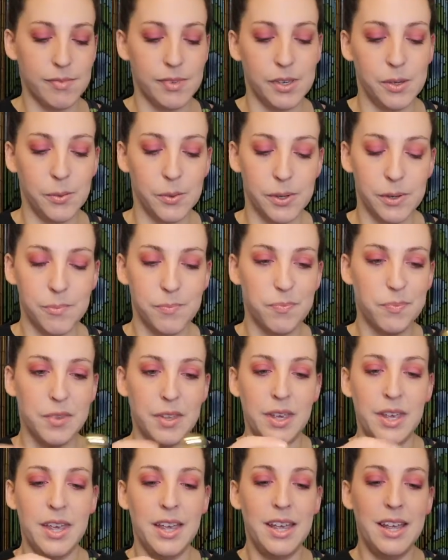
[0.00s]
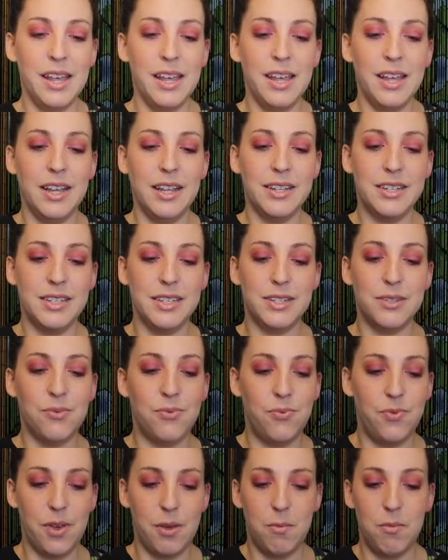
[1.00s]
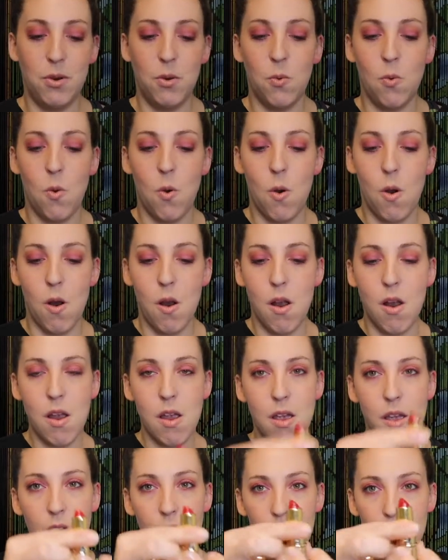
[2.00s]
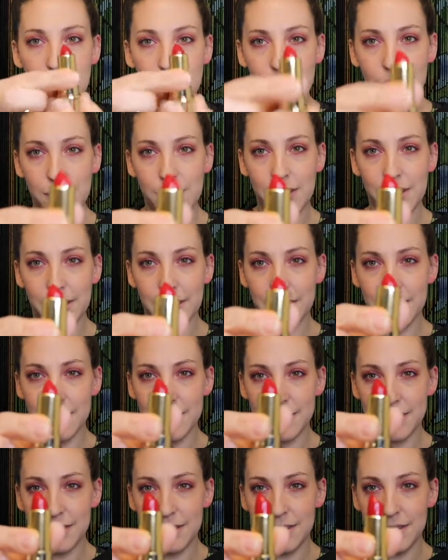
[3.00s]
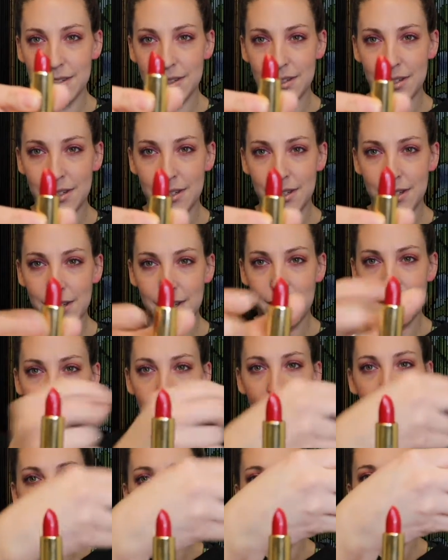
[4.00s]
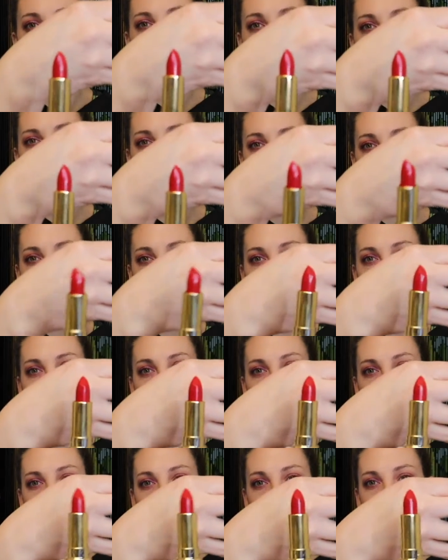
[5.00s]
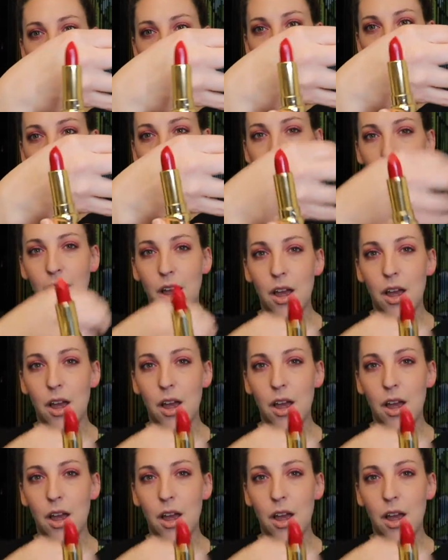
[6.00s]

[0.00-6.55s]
Anyway. This is Femme Noir. Look at this. I mean...